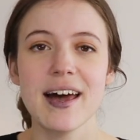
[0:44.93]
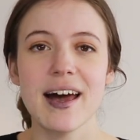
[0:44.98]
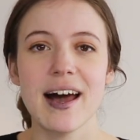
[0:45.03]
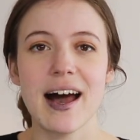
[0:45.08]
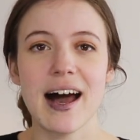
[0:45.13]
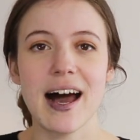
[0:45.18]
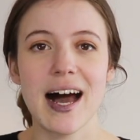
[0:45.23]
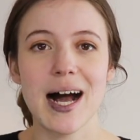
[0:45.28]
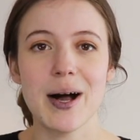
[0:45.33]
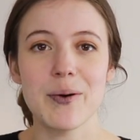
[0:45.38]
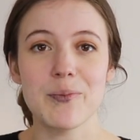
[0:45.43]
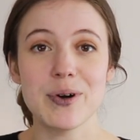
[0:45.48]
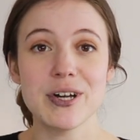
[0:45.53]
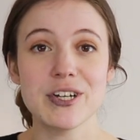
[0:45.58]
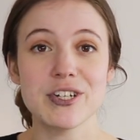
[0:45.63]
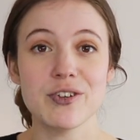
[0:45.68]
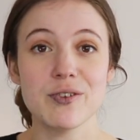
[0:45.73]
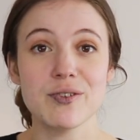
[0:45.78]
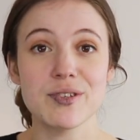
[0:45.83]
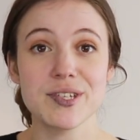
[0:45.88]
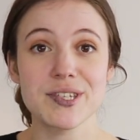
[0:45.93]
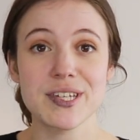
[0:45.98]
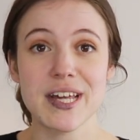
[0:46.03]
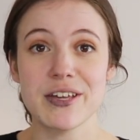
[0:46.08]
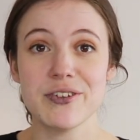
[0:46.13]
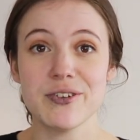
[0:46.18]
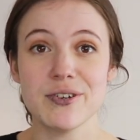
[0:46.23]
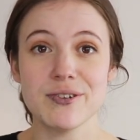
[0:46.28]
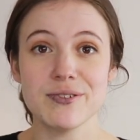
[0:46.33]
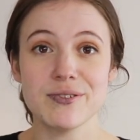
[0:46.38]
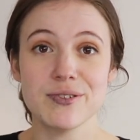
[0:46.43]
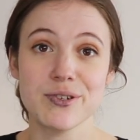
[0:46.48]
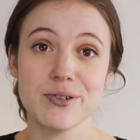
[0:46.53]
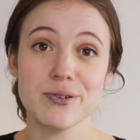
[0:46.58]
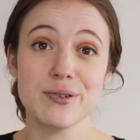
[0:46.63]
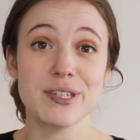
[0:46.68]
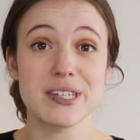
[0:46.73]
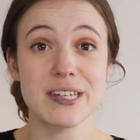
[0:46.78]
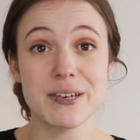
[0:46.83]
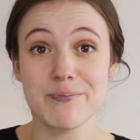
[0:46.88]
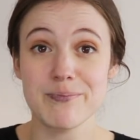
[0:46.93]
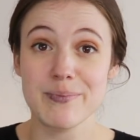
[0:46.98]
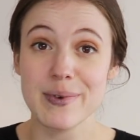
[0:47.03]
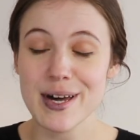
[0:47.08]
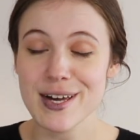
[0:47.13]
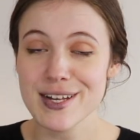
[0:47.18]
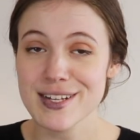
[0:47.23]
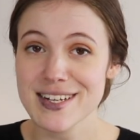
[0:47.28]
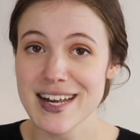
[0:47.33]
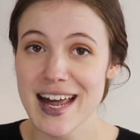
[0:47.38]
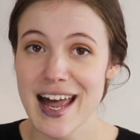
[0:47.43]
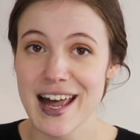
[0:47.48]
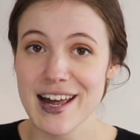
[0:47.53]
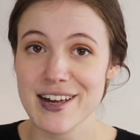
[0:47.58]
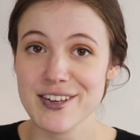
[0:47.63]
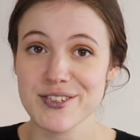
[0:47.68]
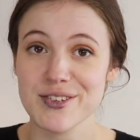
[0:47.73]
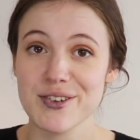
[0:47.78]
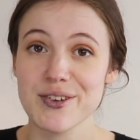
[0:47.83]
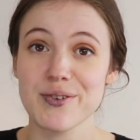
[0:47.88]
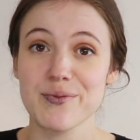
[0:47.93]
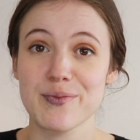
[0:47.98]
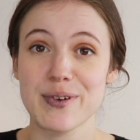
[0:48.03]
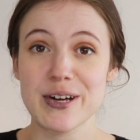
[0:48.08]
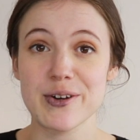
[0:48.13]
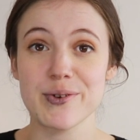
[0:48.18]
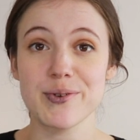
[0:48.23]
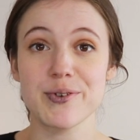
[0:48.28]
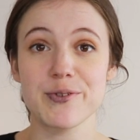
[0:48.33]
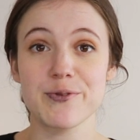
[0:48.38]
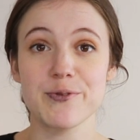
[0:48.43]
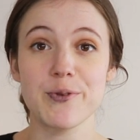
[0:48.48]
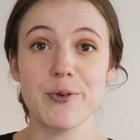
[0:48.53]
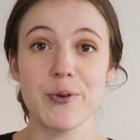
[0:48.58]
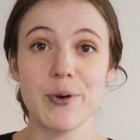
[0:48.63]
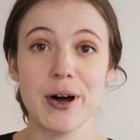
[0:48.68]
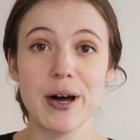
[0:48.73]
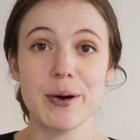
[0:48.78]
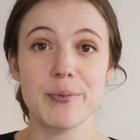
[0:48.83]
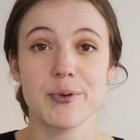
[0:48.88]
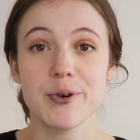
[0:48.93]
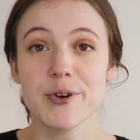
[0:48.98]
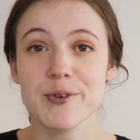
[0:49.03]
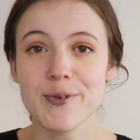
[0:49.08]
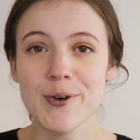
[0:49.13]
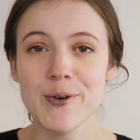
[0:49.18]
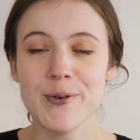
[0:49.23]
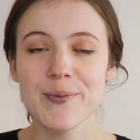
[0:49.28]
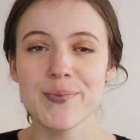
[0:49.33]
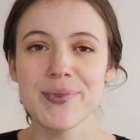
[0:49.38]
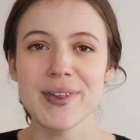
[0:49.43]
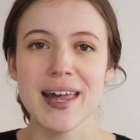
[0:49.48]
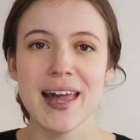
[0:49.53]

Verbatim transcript: um, which users can use to submit a certain record for approval.